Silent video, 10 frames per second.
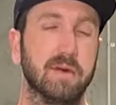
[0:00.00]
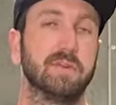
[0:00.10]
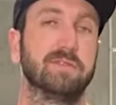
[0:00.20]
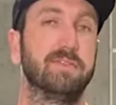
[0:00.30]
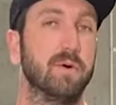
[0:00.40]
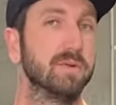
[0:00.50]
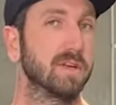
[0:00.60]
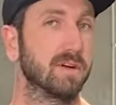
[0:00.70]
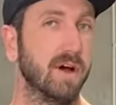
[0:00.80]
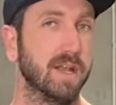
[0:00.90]
was a fault with the
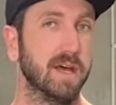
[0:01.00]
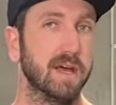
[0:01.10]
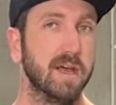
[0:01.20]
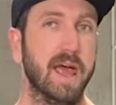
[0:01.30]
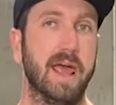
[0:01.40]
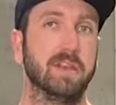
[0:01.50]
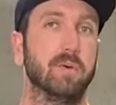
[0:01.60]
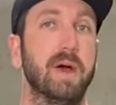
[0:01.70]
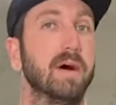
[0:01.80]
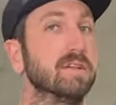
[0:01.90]
grinder and your
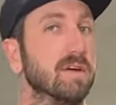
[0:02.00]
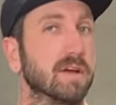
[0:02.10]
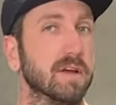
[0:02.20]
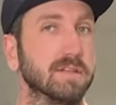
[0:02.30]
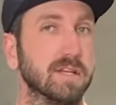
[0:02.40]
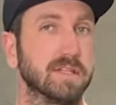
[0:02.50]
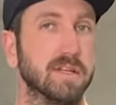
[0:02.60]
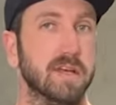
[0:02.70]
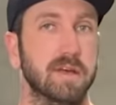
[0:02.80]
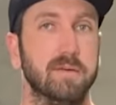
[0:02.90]
power circuit just
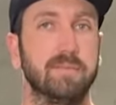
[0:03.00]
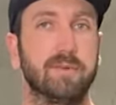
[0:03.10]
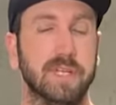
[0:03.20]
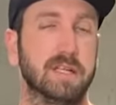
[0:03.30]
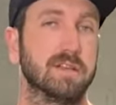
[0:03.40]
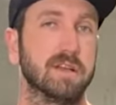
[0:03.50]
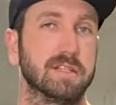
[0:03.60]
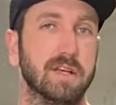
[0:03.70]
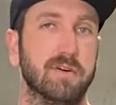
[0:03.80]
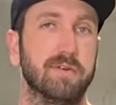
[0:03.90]
protected
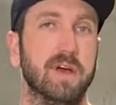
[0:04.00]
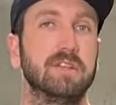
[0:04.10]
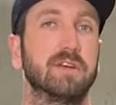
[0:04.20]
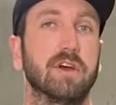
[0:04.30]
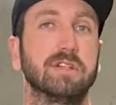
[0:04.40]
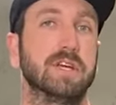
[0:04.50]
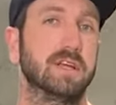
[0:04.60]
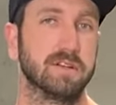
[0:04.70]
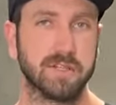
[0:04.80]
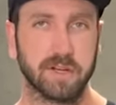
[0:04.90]
itself. So go check
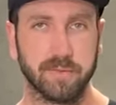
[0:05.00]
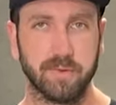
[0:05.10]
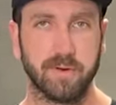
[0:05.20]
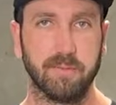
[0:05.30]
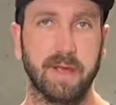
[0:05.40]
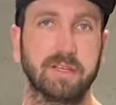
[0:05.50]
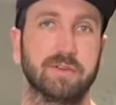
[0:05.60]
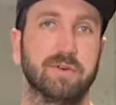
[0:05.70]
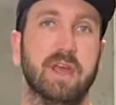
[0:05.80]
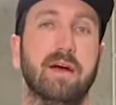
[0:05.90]
your circuit board and make
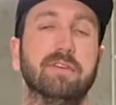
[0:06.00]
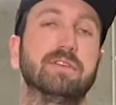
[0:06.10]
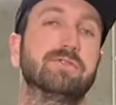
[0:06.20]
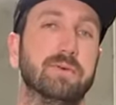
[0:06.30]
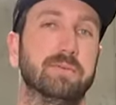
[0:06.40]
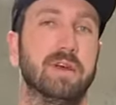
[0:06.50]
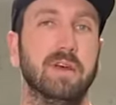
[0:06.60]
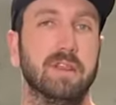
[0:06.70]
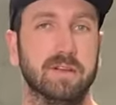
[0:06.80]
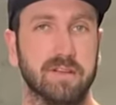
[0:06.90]
sure you haven't tripped
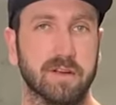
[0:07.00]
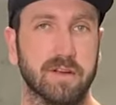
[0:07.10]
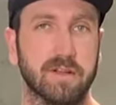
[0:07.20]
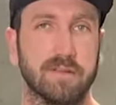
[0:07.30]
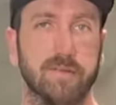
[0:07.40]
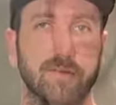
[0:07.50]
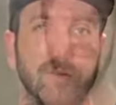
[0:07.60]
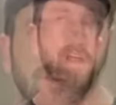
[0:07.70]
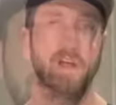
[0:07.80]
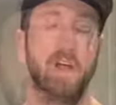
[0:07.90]
the circuit.
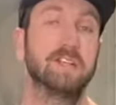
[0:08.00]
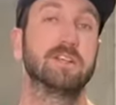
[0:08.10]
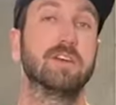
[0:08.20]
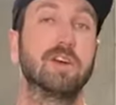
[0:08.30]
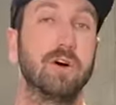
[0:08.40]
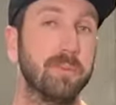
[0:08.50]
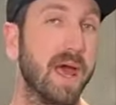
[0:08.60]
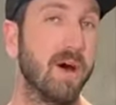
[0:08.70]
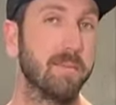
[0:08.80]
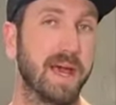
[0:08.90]
All right, so you've got
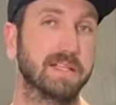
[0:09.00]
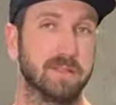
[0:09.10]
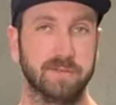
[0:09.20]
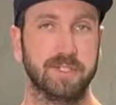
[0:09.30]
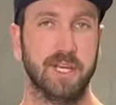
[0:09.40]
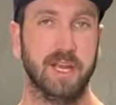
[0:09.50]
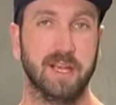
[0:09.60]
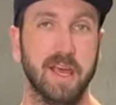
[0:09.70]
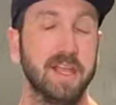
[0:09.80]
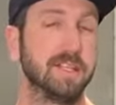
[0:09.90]
power back to the machine.
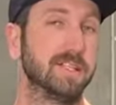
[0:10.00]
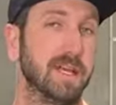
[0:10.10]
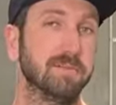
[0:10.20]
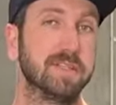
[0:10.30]
It seems